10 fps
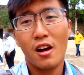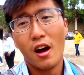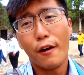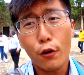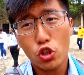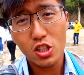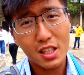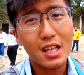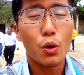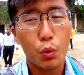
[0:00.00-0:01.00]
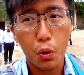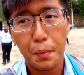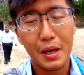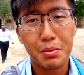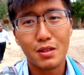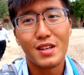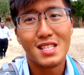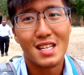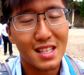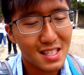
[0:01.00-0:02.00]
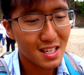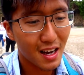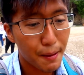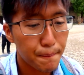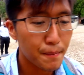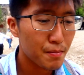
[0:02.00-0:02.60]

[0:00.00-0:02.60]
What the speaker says: Unfortunately, we won't be able to visit it this time,